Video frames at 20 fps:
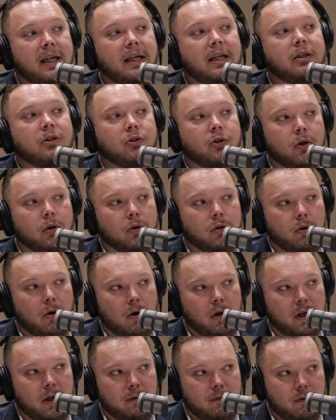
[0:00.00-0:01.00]
easier
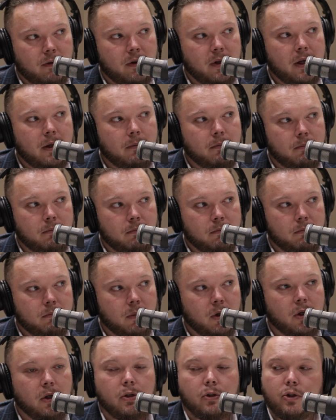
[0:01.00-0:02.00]
target for them
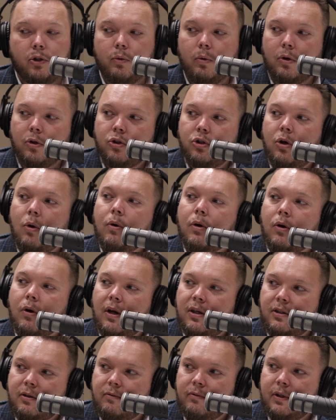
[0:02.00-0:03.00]
because you are so
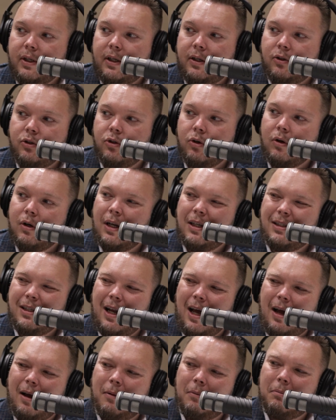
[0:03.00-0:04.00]
aggressively insured. And I
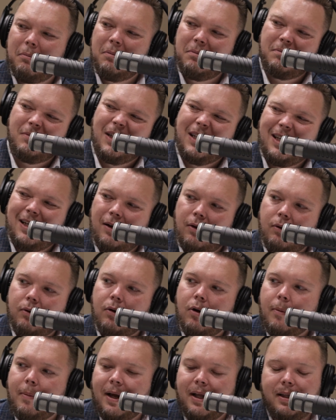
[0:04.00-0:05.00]
said, I
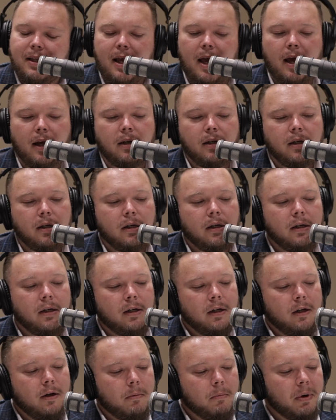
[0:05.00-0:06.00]
don't know about that.
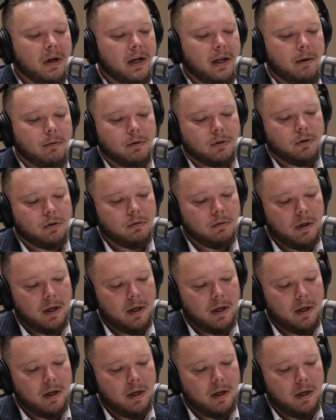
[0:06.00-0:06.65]
But he was